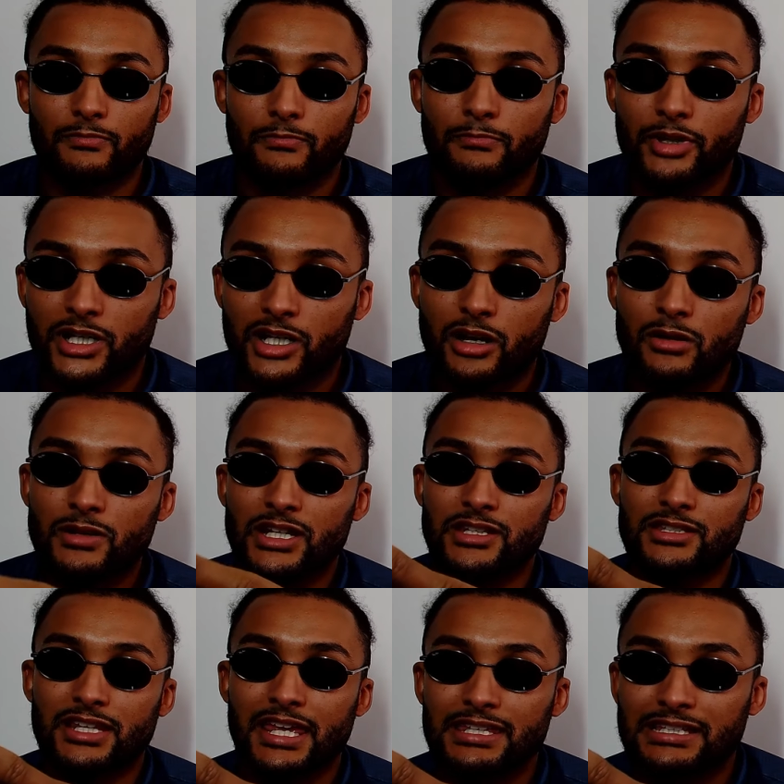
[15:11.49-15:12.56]
Bakole
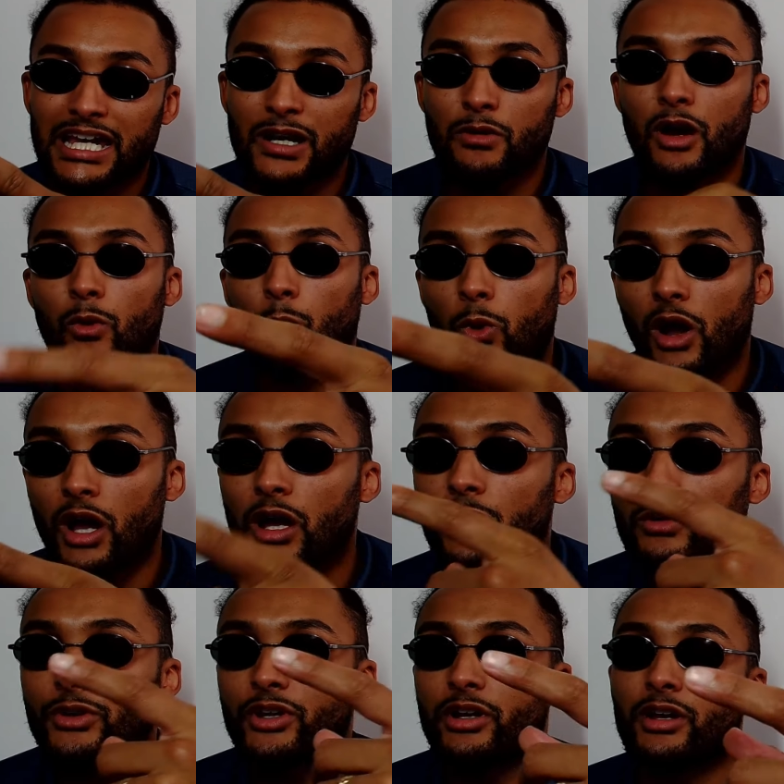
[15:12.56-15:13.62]
take out a
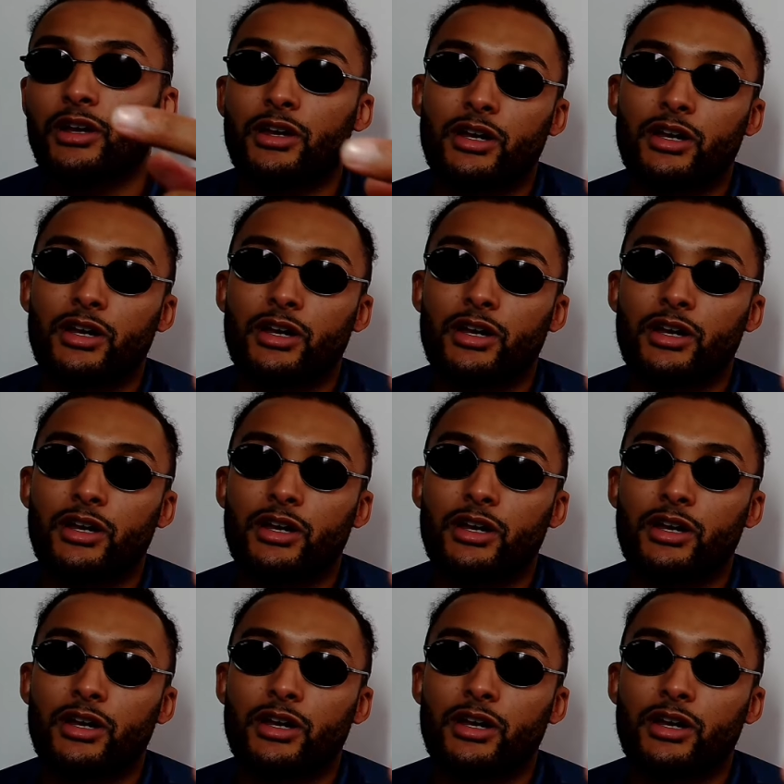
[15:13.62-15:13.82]
Wilder,